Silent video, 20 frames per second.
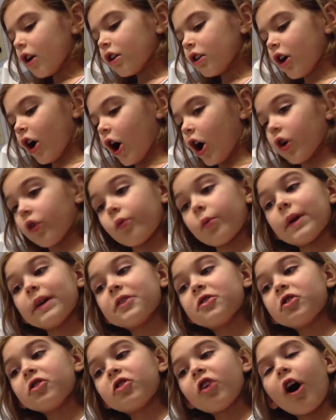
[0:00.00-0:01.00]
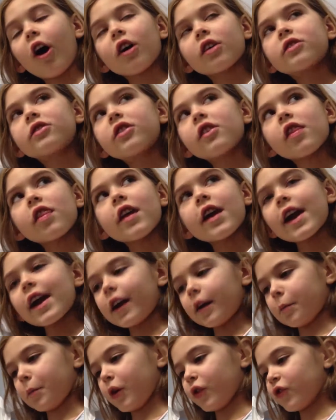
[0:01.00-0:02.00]
God went to talk to the
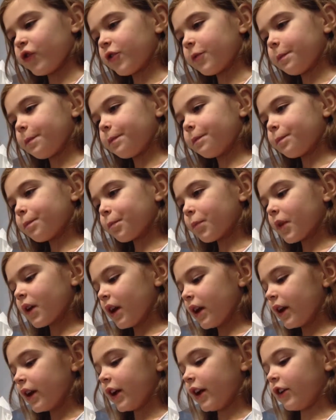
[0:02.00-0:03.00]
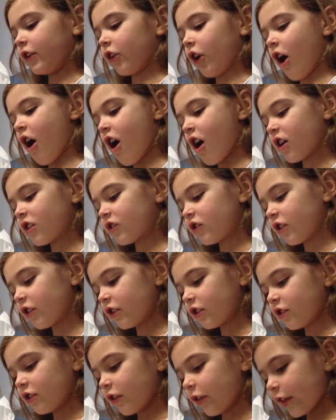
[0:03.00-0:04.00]
animals. He talked
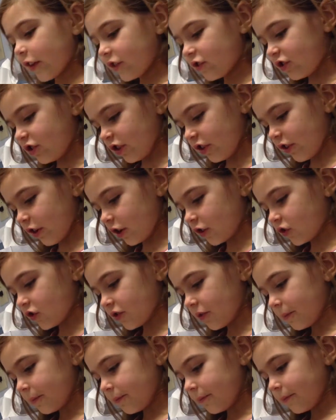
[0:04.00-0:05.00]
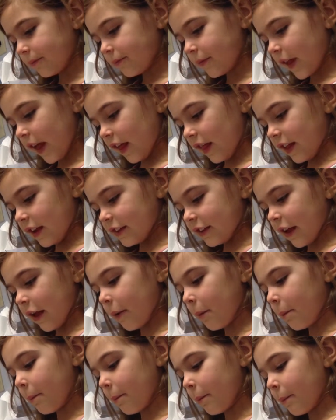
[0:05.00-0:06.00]
to the cheetahs, and they said,
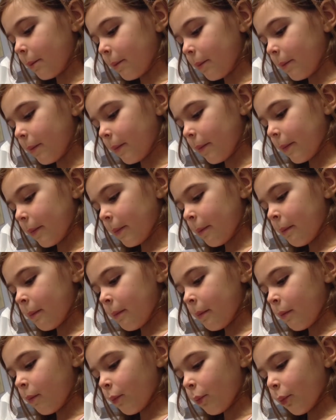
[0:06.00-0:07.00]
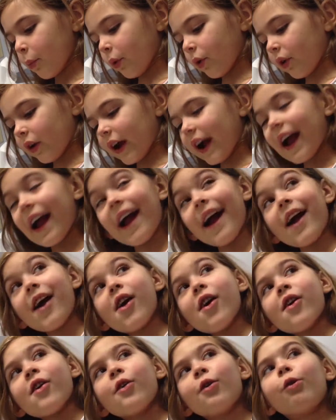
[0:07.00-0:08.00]

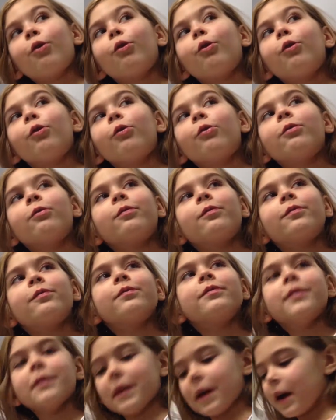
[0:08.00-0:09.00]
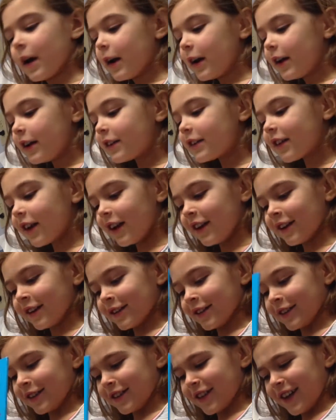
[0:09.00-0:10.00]
Brow! He said,
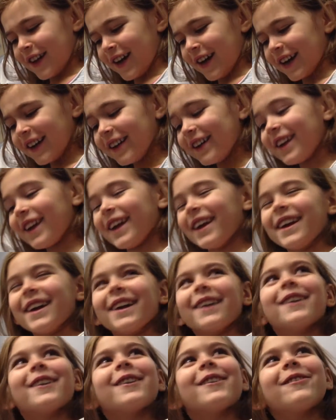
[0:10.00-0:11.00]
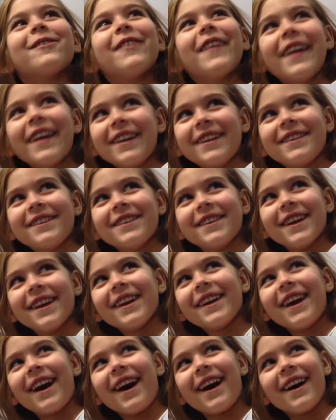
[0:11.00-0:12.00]
I can't speak
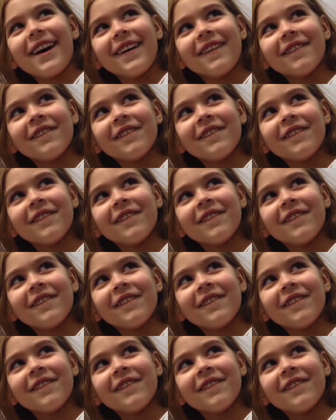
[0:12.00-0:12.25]
cheetah.